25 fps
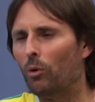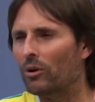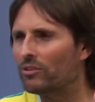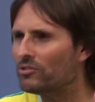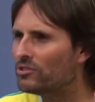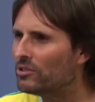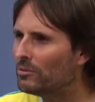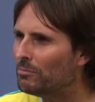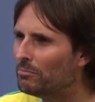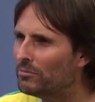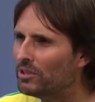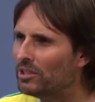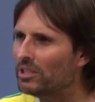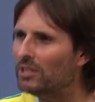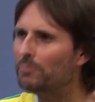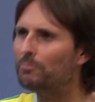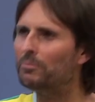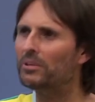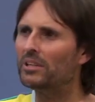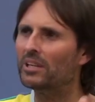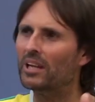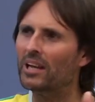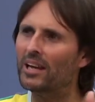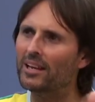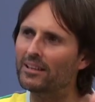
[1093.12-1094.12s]

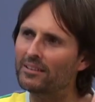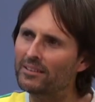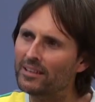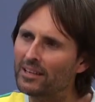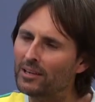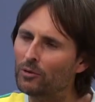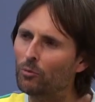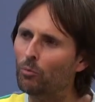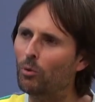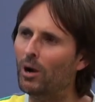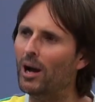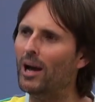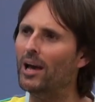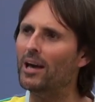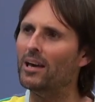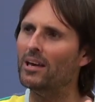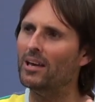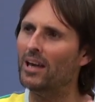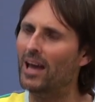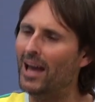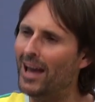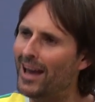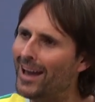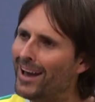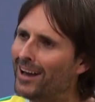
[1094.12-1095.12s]
manipulate their
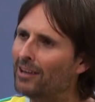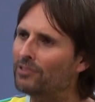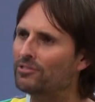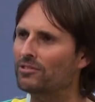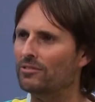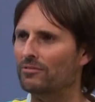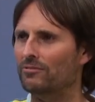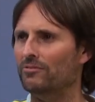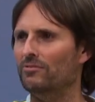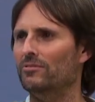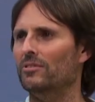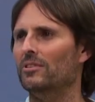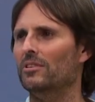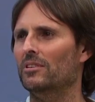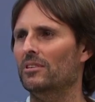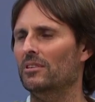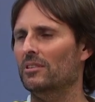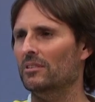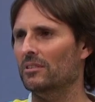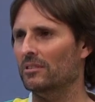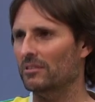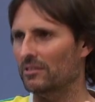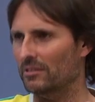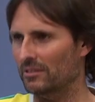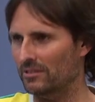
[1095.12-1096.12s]
way out of
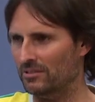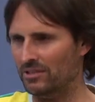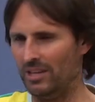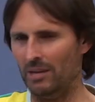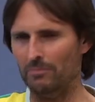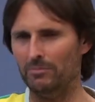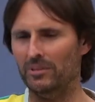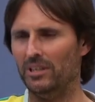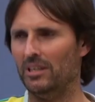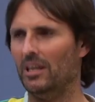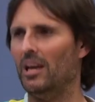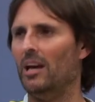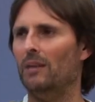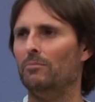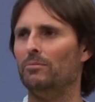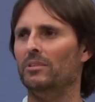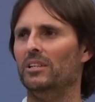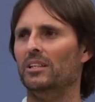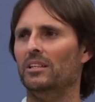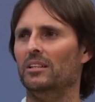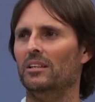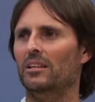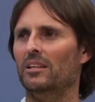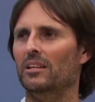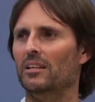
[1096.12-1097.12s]
something
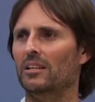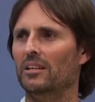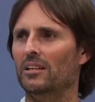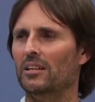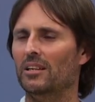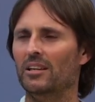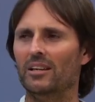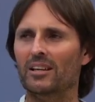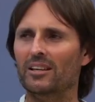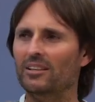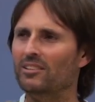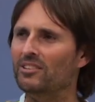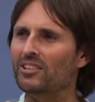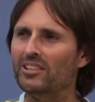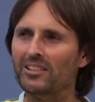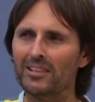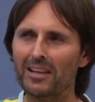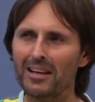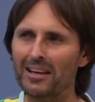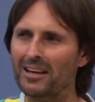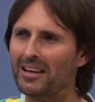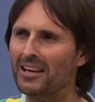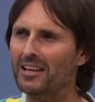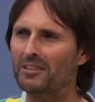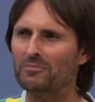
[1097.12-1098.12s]
happening. You
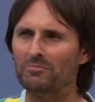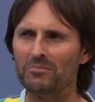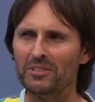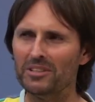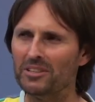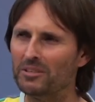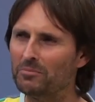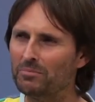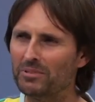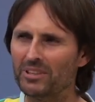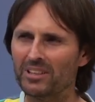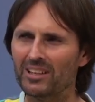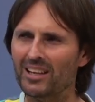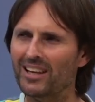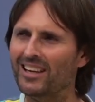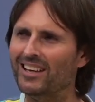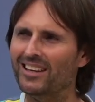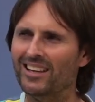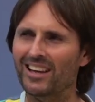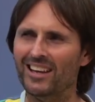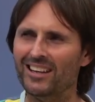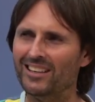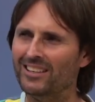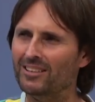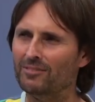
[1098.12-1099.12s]
can't
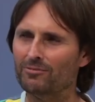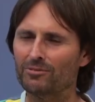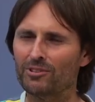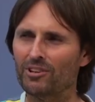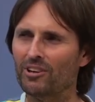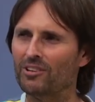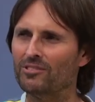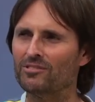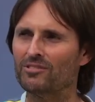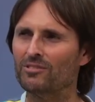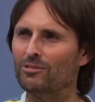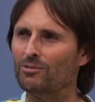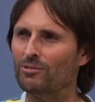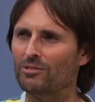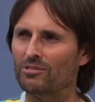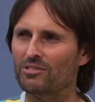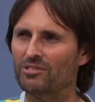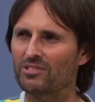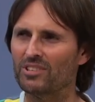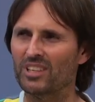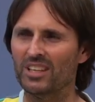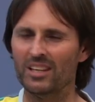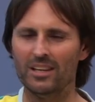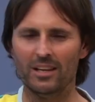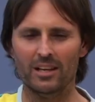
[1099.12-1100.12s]
manipulate any of God's
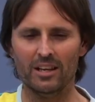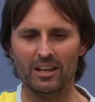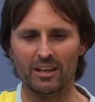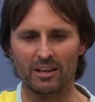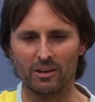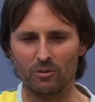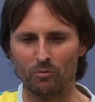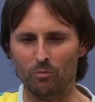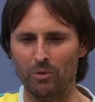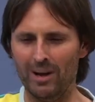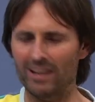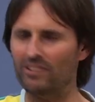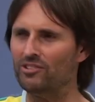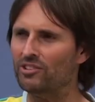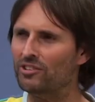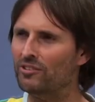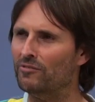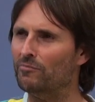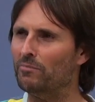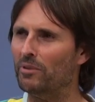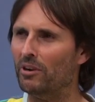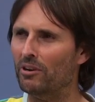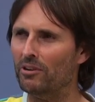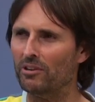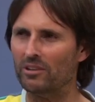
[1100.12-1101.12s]
laws. Once
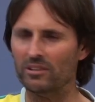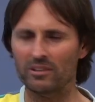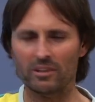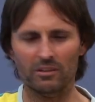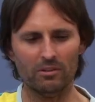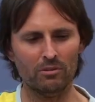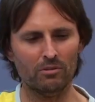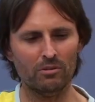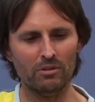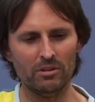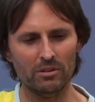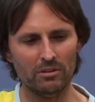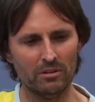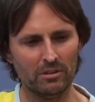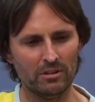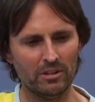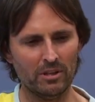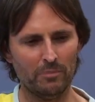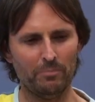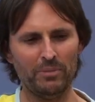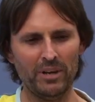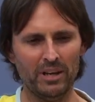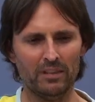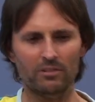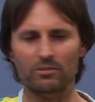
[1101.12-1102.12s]
you've broken the law,
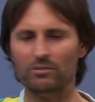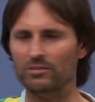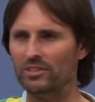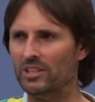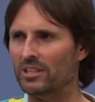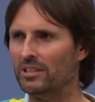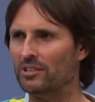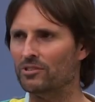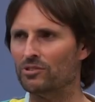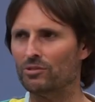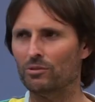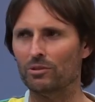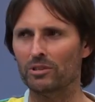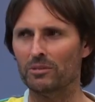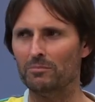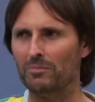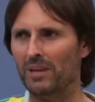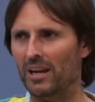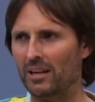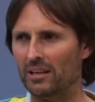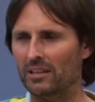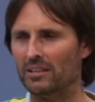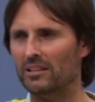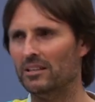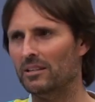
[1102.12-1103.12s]
the penalty is
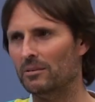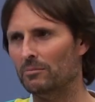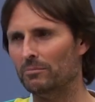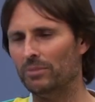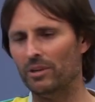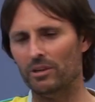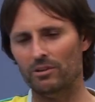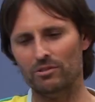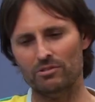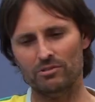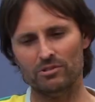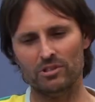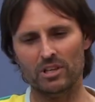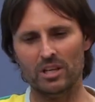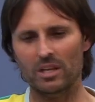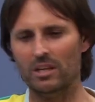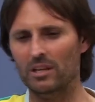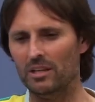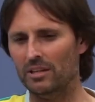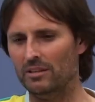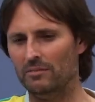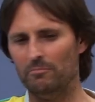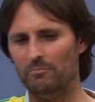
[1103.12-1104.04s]
automatically imposed.